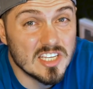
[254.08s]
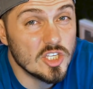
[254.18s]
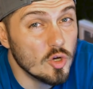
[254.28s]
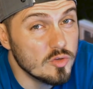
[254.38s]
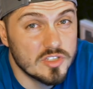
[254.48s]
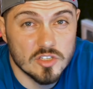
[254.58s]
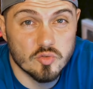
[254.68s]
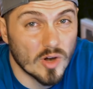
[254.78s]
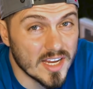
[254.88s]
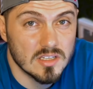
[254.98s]
usage
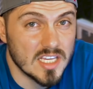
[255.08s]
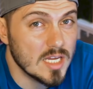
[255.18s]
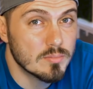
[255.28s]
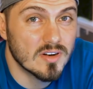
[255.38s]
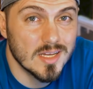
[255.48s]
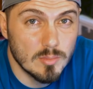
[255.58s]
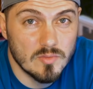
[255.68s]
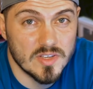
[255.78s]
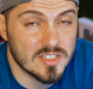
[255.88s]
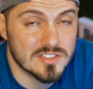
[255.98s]
rate.
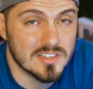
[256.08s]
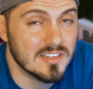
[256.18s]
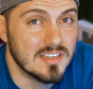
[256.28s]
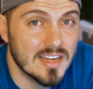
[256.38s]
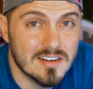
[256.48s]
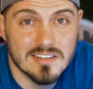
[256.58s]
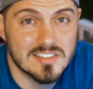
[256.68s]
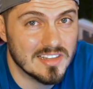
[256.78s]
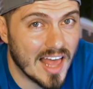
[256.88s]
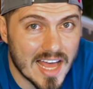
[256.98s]
Ibrahimović, Dare to
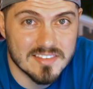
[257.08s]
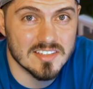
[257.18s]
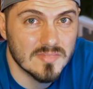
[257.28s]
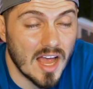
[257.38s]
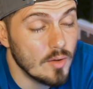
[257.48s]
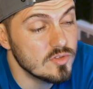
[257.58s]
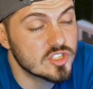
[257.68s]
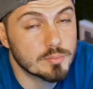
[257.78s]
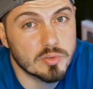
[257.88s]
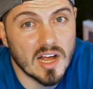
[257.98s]
Zlatan. I was
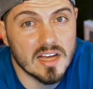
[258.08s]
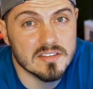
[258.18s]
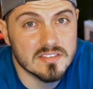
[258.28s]
surprised